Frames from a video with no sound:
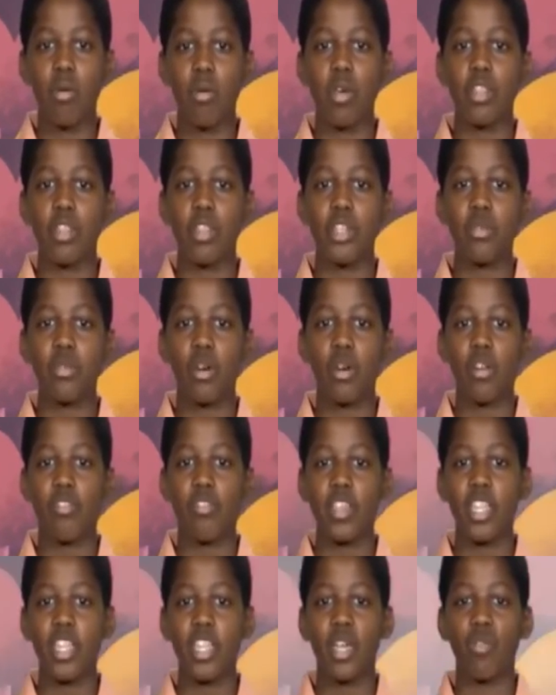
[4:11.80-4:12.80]
Whether you are
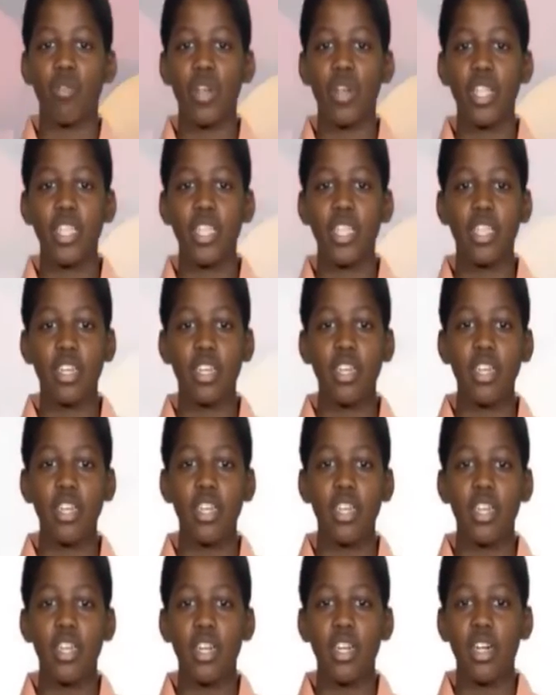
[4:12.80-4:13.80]
feeling really
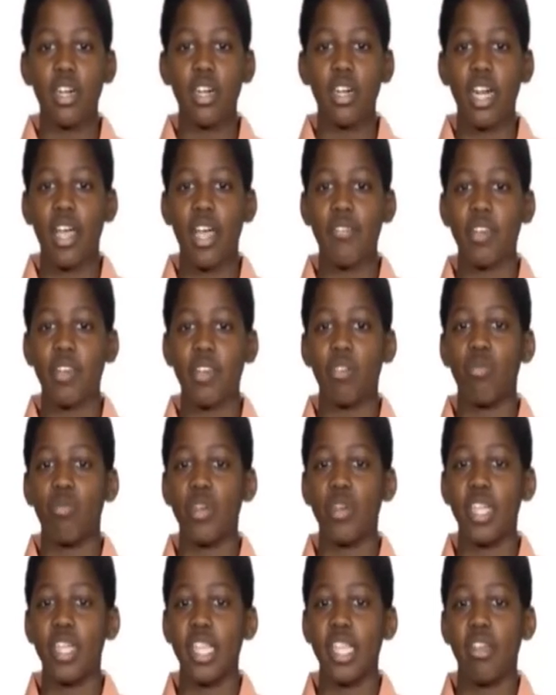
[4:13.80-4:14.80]
good or having a
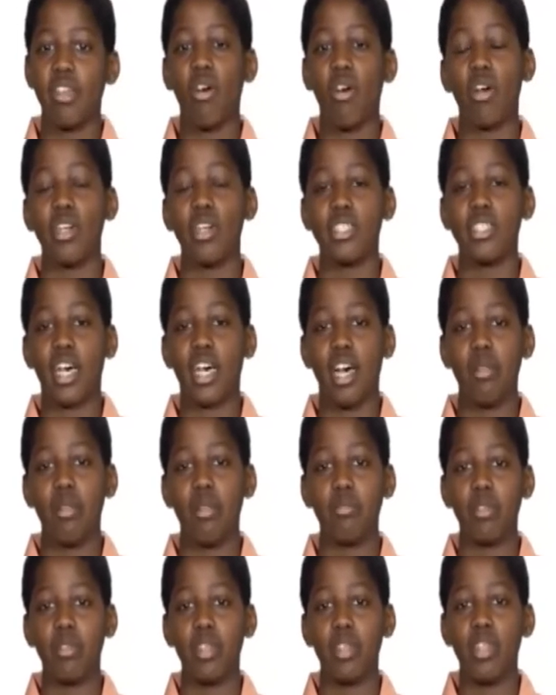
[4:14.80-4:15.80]
really hard
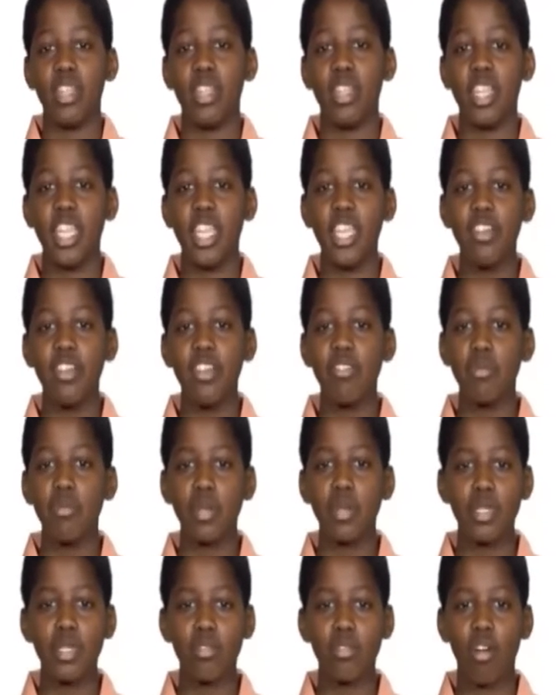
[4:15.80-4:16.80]
time, even
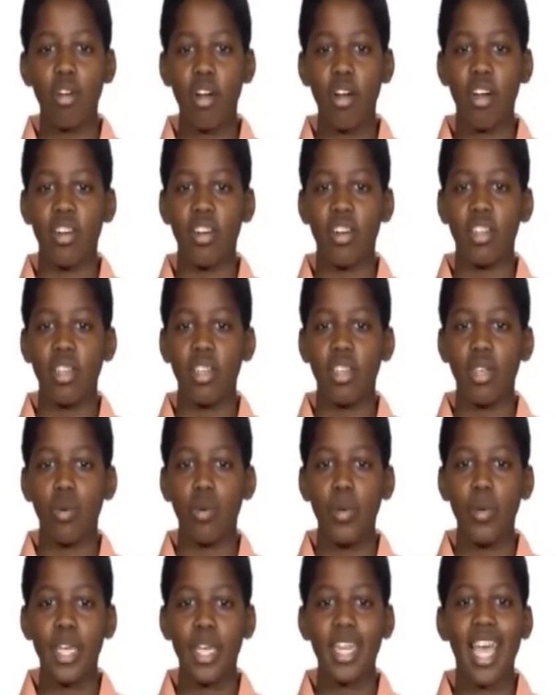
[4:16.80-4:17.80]
when it's hard,
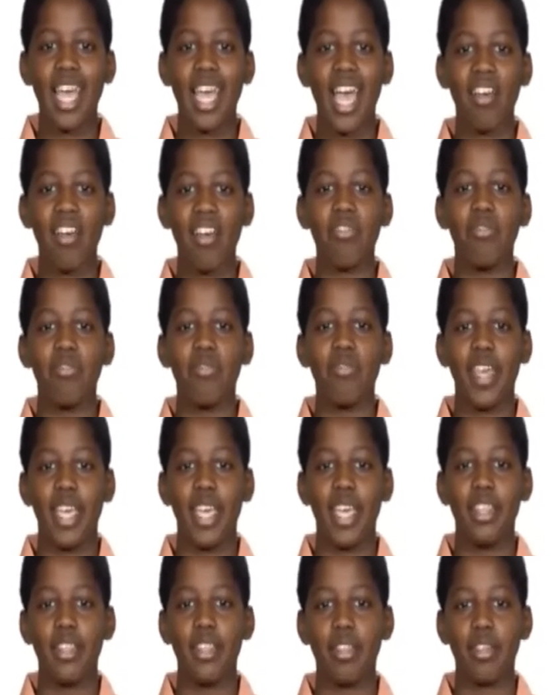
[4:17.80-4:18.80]
you can have
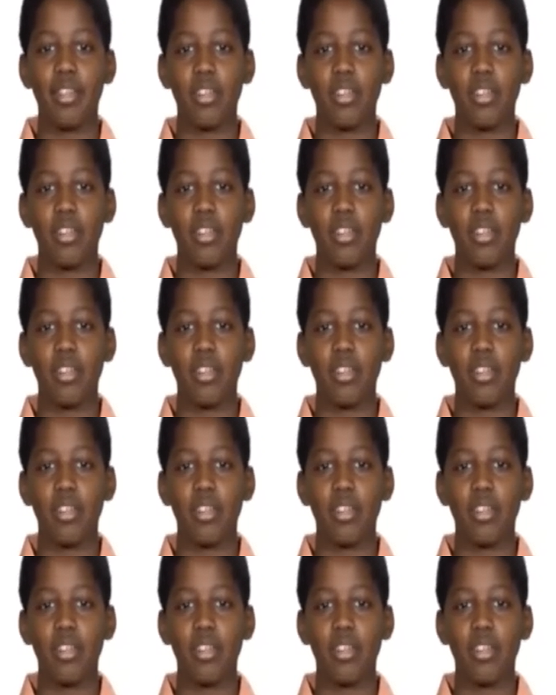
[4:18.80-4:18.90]
faith.